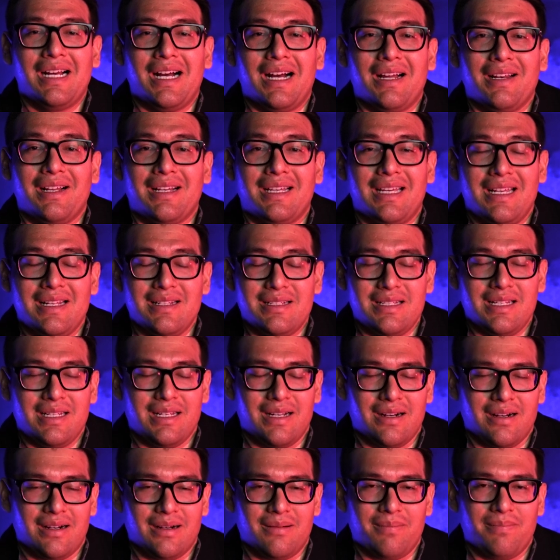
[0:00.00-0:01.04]
on a
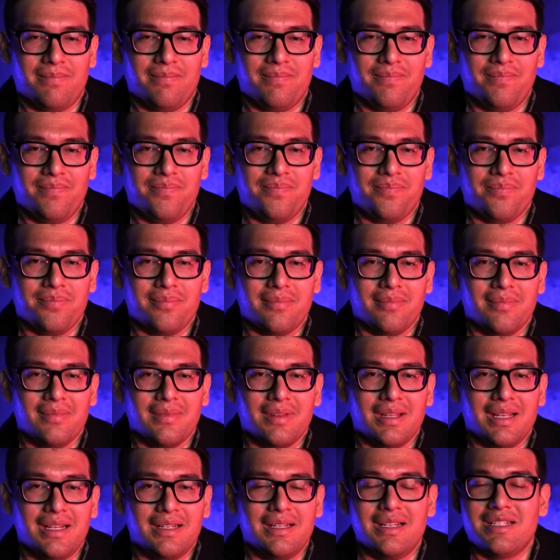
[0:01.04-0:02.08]
quinceañera?
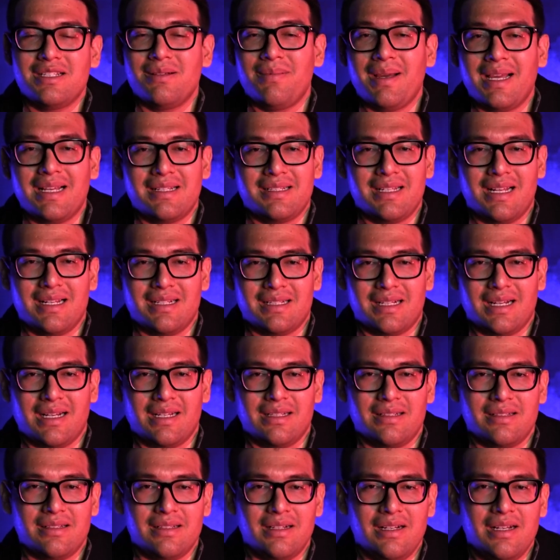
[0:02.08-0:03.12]
Doesn't make sense,
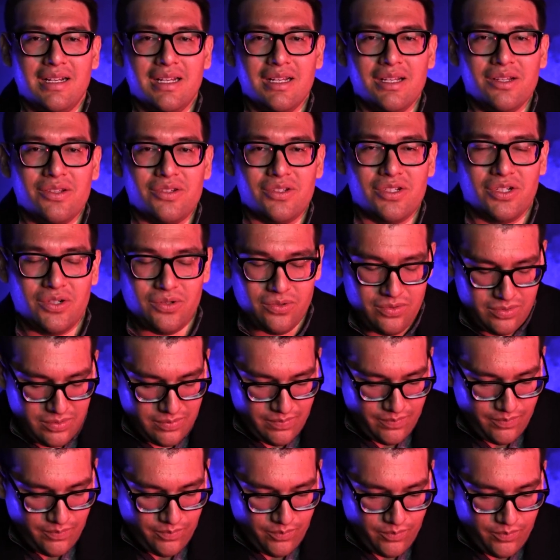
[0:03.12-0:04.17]
guys.
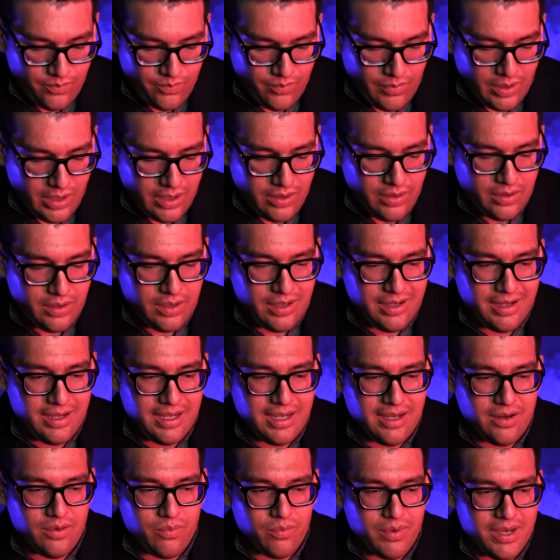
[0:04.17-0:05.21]
So
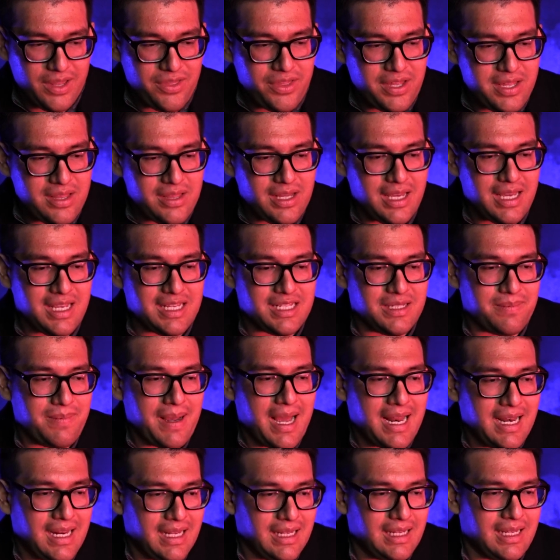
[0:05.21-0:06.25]
within the
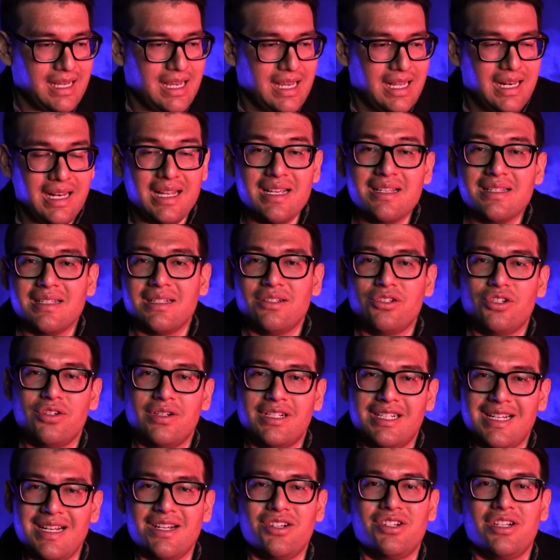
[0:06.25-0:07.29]
Hispanic, it is a
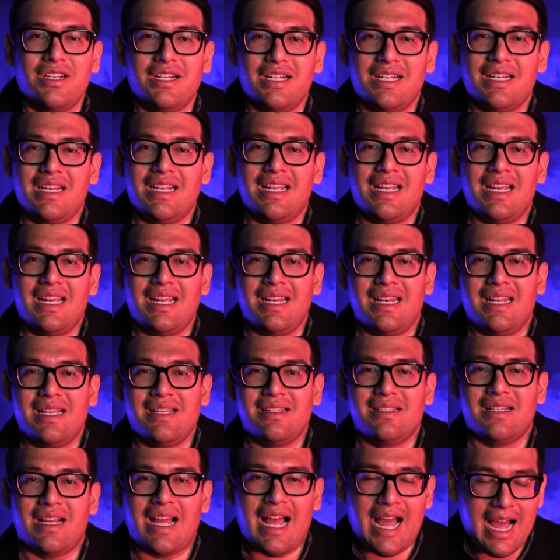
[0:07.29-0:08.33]
tradition. It
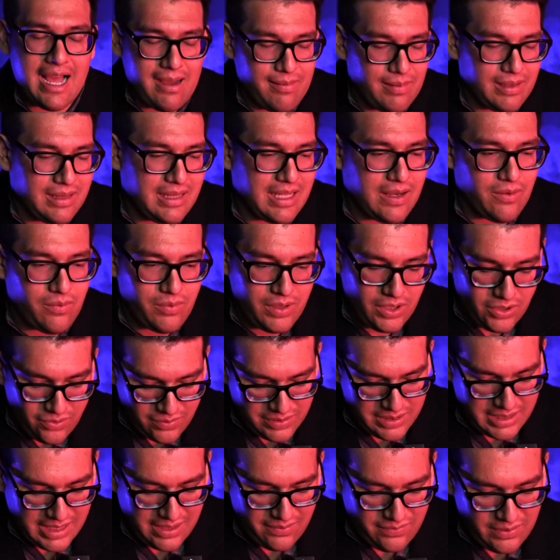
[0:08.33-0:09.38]
is a habit that we
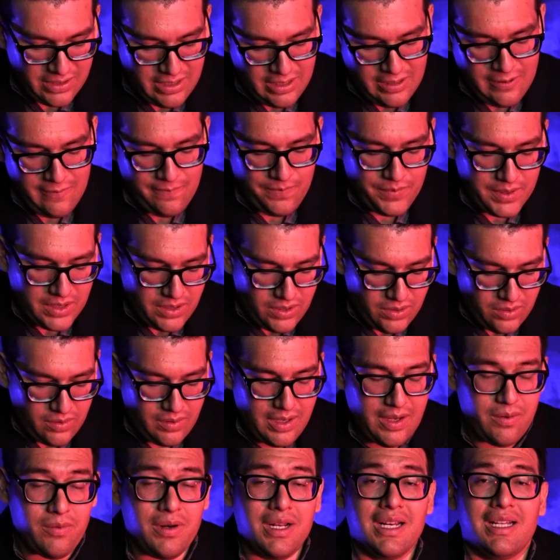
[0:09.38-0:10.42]
always have. Oh,
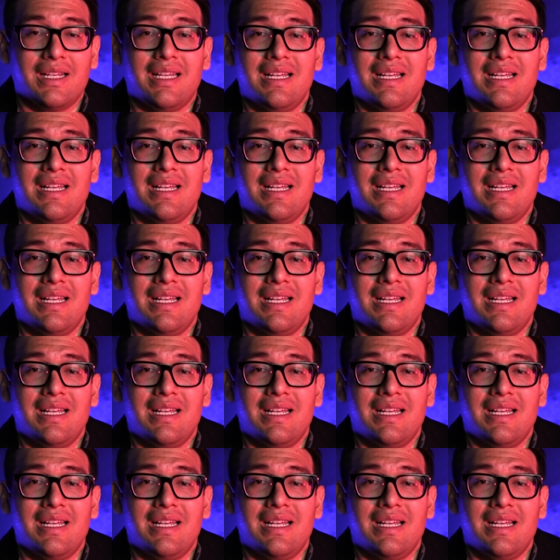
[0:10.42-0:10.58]
I want a